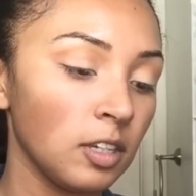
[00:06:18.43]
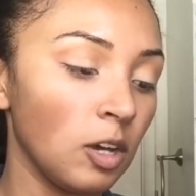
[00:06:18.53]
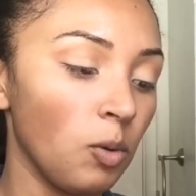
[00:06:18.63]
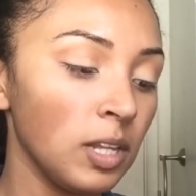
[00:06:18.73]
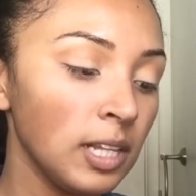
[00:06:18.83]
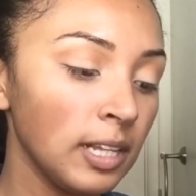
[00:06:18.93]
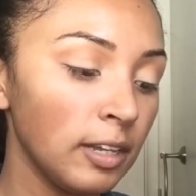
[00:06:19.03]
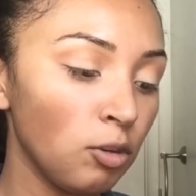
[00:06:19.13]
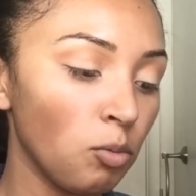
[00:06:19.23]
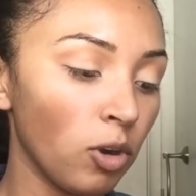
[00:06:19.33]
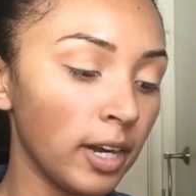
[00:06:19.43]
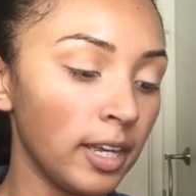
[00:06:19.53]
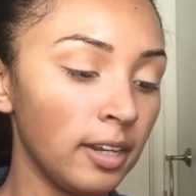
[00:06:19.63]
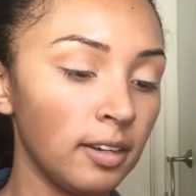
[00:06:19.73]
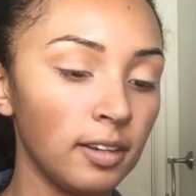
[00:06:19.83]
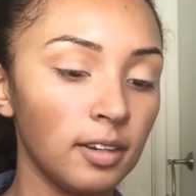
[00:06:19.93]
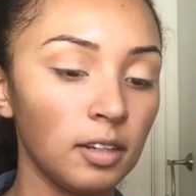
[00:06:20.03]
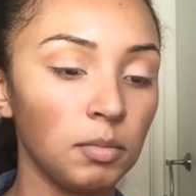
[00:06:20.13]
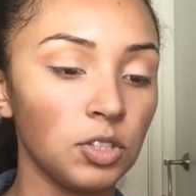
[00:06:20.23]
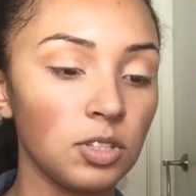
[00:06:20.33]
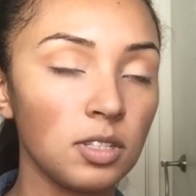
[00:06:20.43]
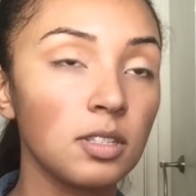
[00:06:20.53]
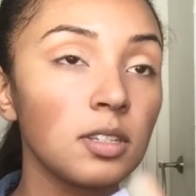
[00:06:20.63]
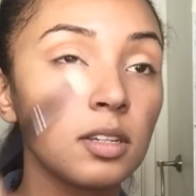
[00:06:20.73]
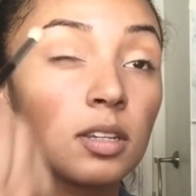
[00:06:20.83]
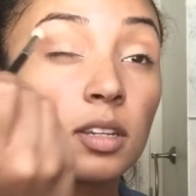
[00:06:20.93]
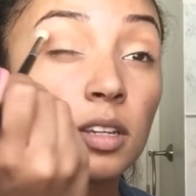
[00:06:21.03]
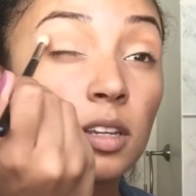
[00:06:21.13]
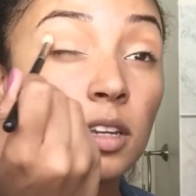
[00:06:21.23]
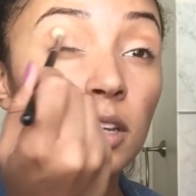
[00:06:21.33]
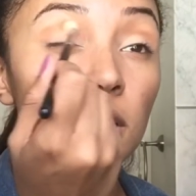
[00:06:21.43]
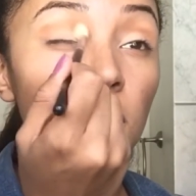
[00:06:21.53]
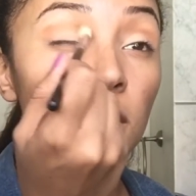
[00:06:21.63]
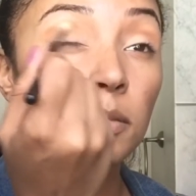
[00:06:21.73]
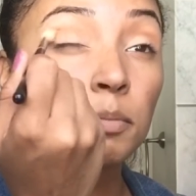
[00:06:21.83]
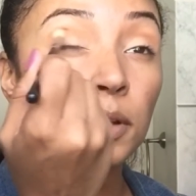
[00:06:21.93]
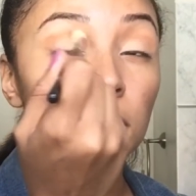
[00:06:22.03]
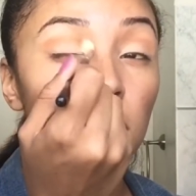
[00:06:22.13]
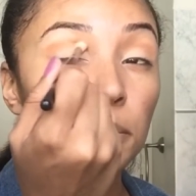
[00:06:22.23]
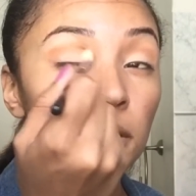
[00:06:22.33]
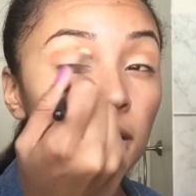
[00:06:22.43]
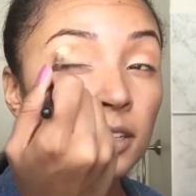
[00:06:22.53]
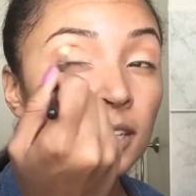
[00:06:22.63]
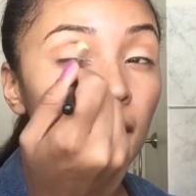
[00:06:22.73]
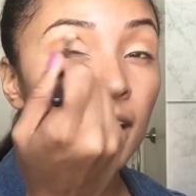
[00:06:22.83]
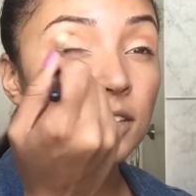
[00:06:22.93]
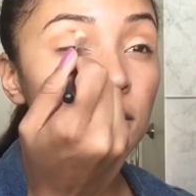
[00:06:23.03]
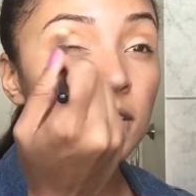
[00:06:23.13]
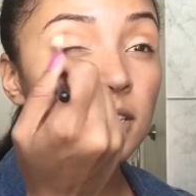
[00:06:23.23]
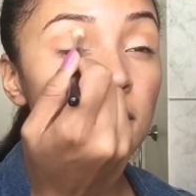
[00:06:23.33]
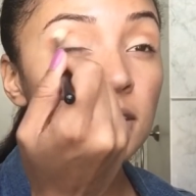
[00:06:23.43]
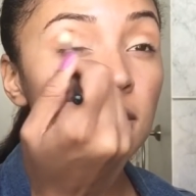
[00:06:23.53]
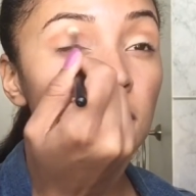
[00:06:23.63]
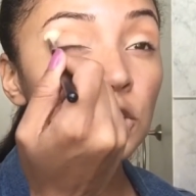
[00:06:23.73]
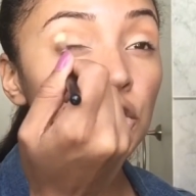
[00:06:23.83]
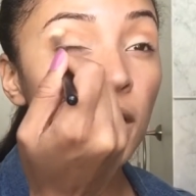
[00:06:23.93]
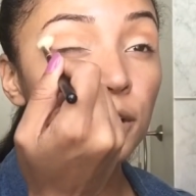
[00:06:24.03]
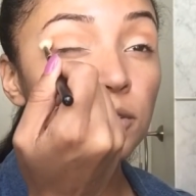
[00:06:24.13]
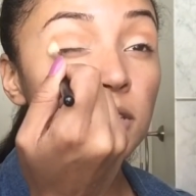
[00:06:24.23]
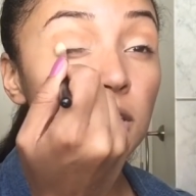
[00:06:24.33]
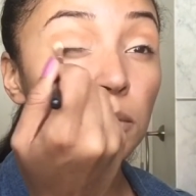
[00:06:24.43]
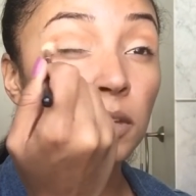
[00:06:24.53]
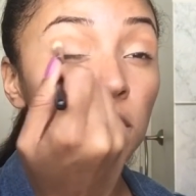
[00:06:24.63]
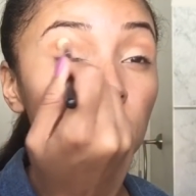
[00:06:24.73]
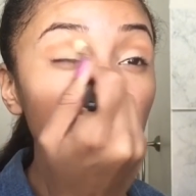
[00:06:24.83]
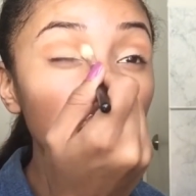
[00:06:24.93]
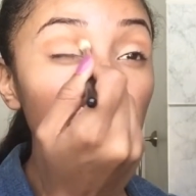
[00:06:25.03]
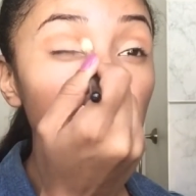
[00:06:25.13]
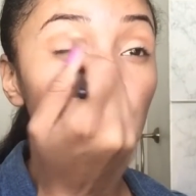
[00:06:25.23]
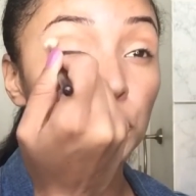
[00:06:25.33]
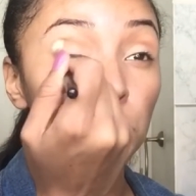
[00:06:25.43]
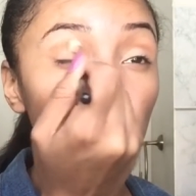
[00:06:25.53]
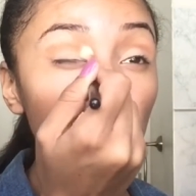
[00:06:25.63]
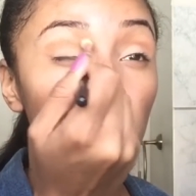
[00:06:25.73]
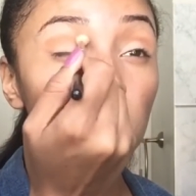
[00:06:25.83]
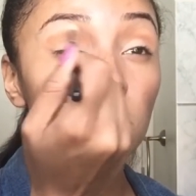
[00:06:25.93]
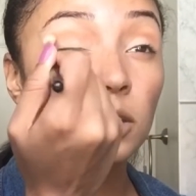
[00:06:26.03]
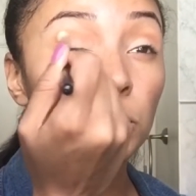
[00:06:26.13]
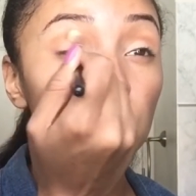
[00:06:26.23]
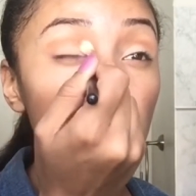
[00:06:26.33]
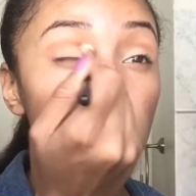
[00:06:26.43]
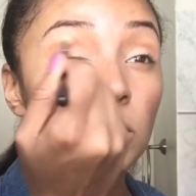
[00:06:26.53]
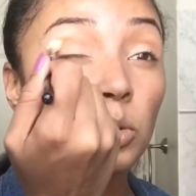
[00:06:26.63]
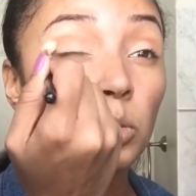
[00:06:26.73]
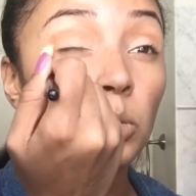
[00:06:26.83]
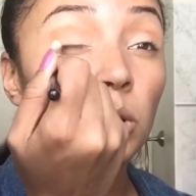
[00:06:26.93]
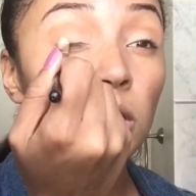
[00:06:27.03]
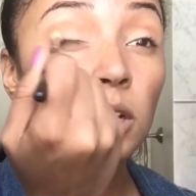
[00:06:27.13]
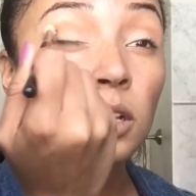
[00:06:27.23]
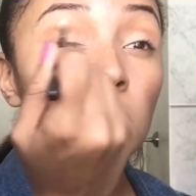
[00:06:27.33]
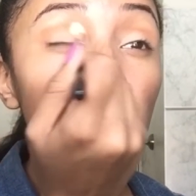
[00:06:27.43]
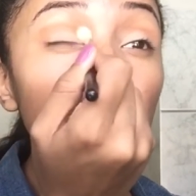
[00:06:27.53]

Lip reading: go a little more in. Just build it up. Yeah, so these shadows seem like they're very buildable, which is cool.